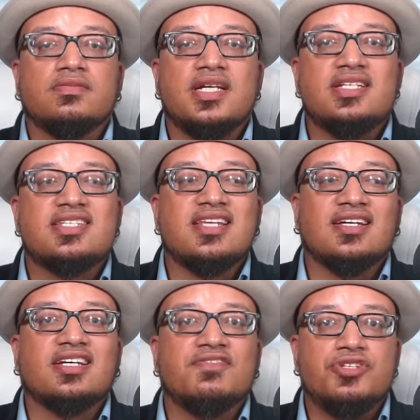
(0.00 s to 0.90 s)
It's
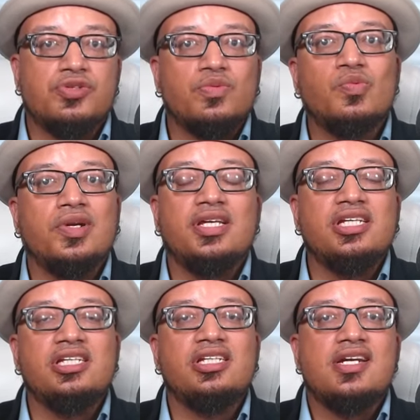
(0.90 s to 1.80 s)
like if you want to
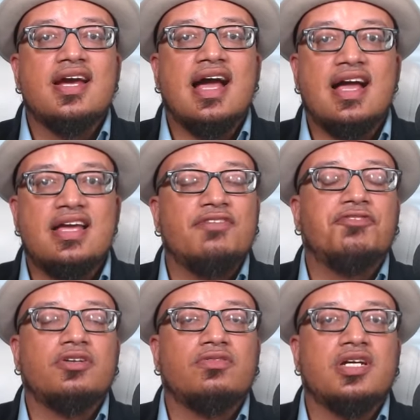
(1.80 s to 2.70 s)
eat half
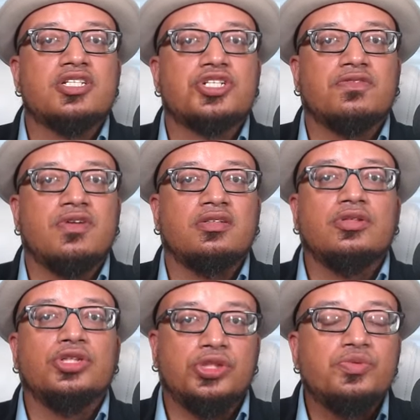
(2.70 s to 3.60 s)
of the
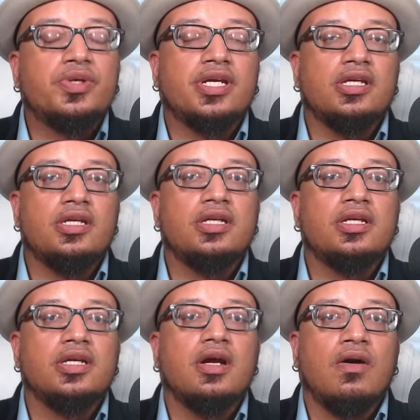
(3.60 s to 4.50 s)
restaurant, you can
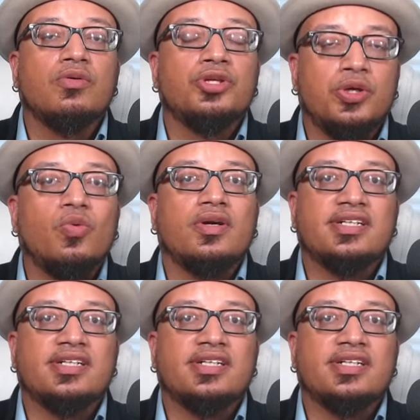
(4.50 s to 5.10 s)
eat it on your